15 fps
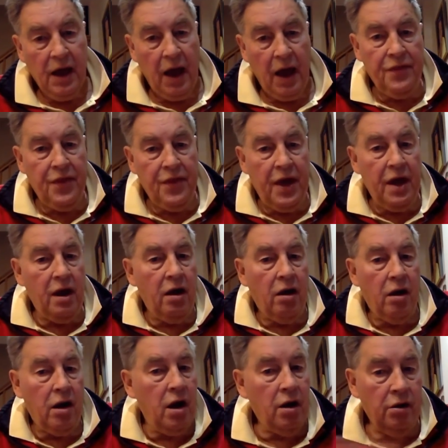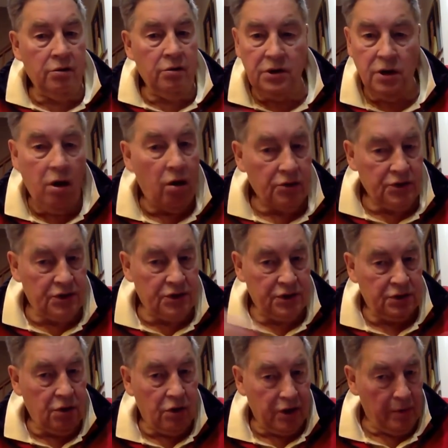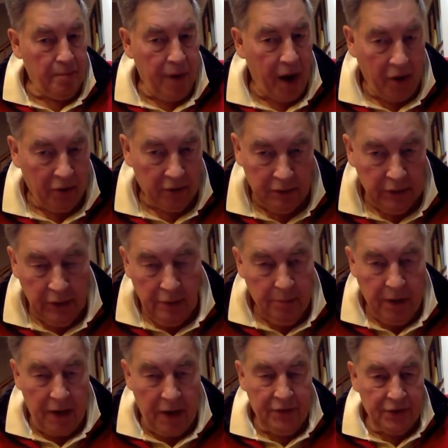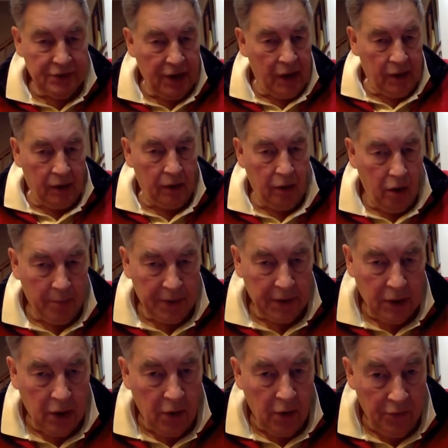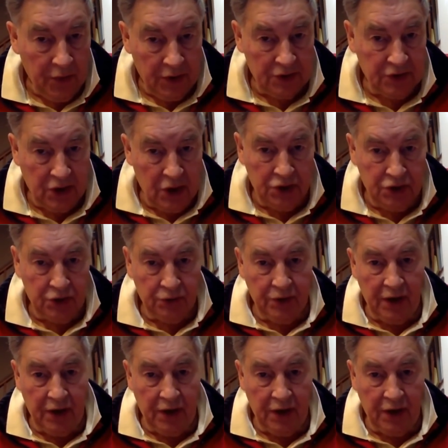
and they are owned lock, stock, and barrel by the dental lobby on this issue.